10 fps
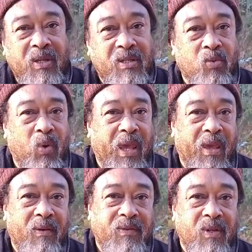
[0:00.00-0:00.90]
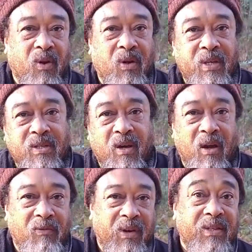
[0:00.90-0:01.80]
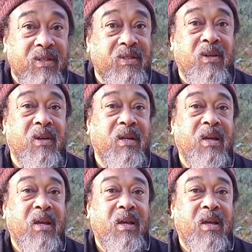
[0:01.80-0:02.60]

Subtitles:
these waves and all these conflicts and so on.